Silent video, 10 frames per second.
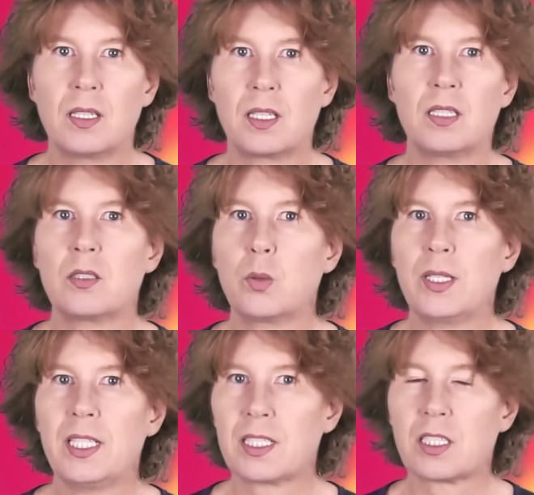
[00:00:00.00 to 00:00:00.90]
Can't
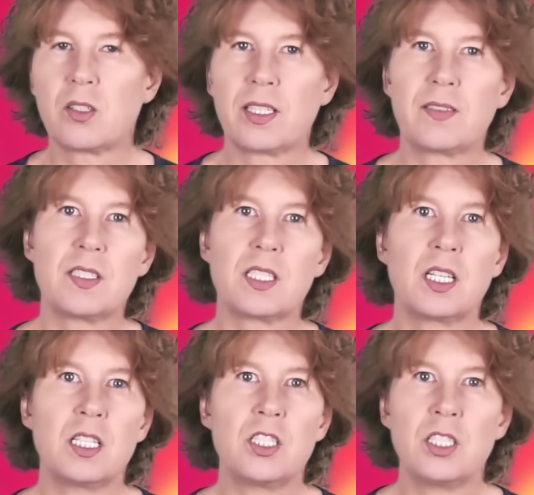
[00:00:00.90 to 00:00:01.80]
we extract this
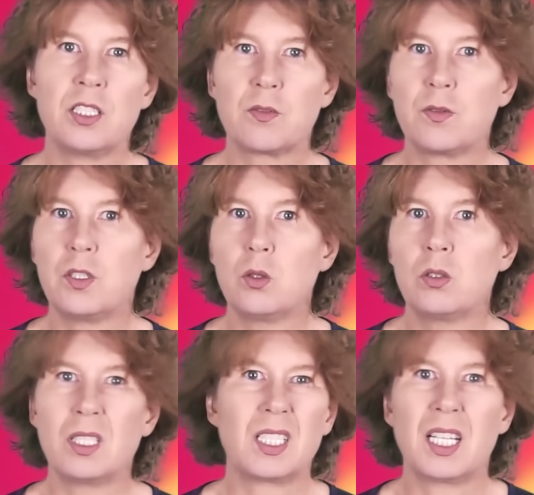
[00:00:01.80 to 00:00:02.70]
energy and
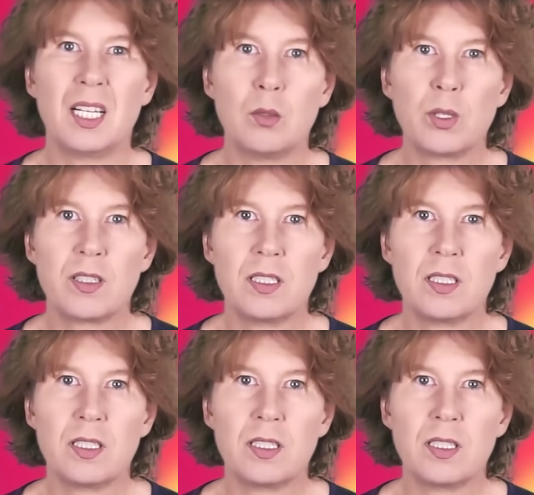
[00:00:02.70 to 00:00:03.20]
fuel a car with